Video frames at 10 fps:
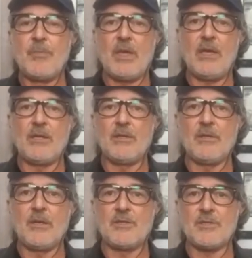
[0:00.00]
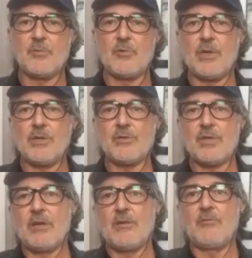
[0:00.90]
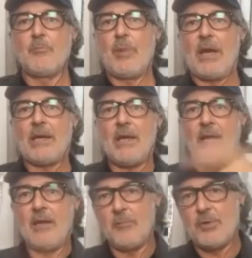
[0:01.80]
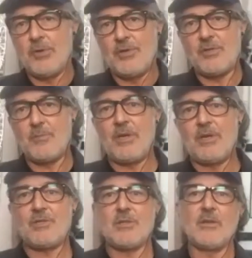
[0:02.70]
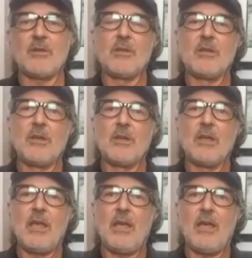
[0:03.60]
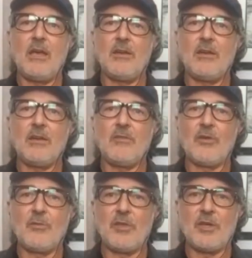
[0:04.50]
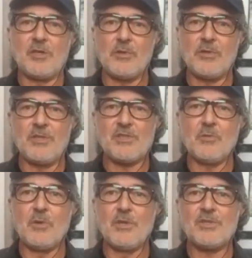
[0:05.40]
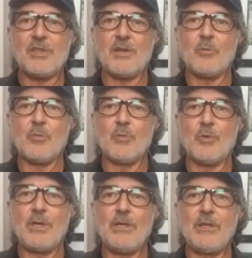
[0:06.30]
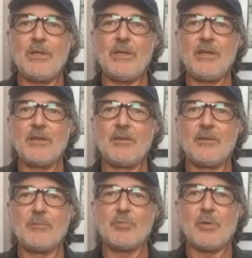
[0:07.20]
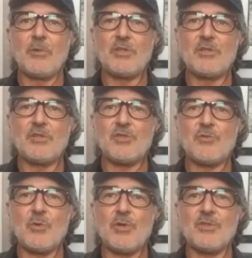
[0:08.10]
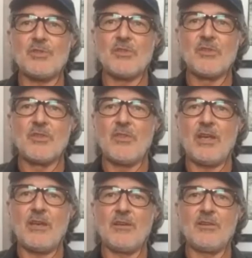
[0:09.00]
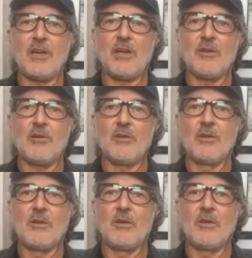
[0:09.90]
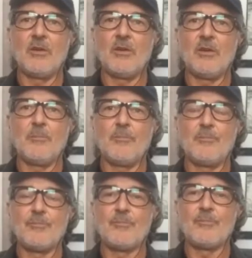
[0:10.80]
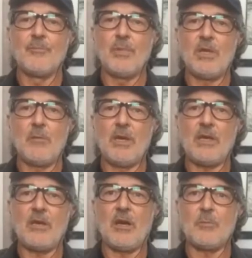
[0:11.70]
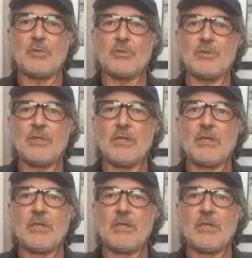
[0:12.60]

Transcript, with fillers: and uh, some directors have back end participation. Yeah. And if everything gets released at once, that really pretty much destroys that entire um, money making opportunity.